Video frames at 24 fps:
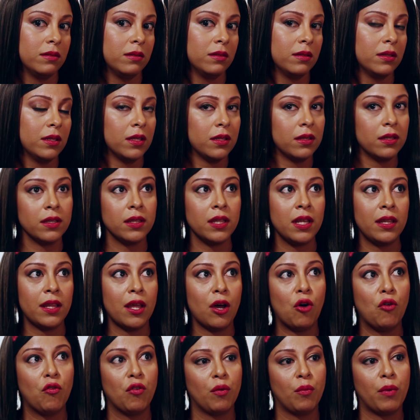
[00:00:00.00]
The thing that
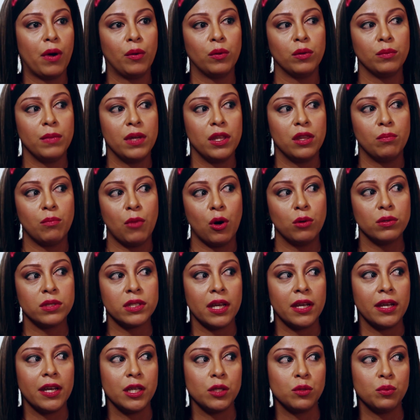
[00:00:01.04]
overwhelmed me the most,
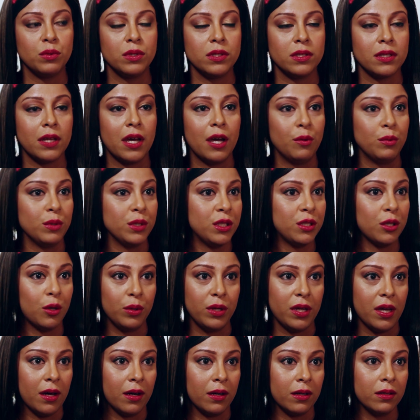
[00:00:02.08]
I guess, was I was so
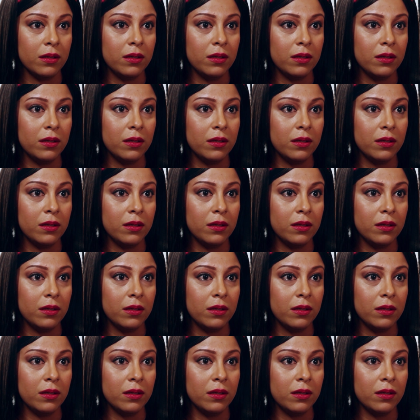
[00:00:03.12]
young,